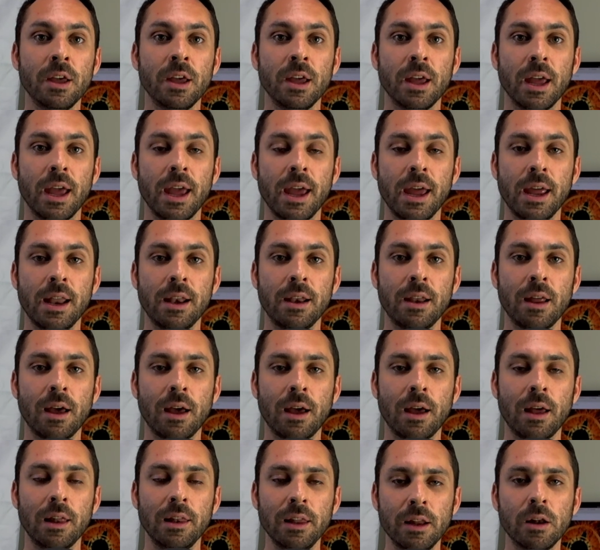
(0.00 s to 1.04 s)
And
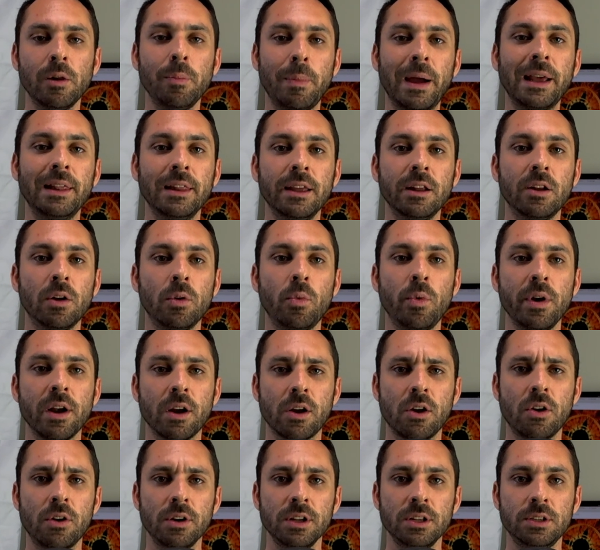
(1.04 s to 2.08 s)
little by little, we're
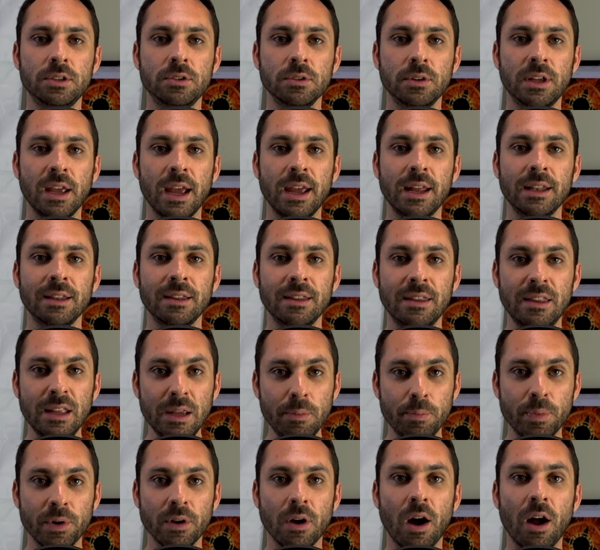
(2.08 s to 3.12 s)
going to gain
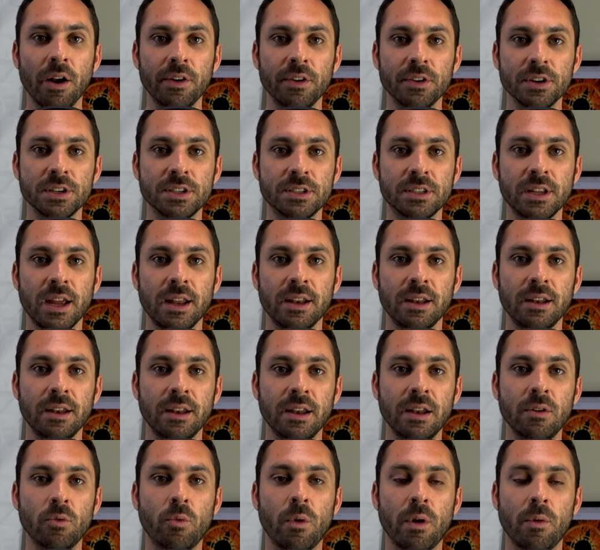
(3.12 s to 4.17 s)
deeper understanding
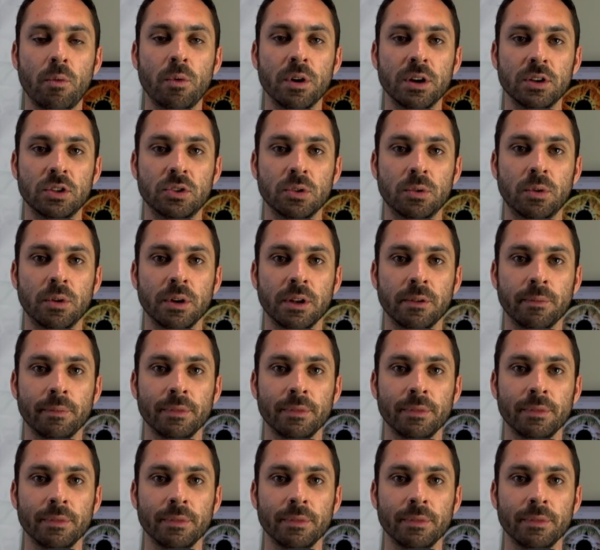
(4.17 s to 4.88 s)
in what we're doing.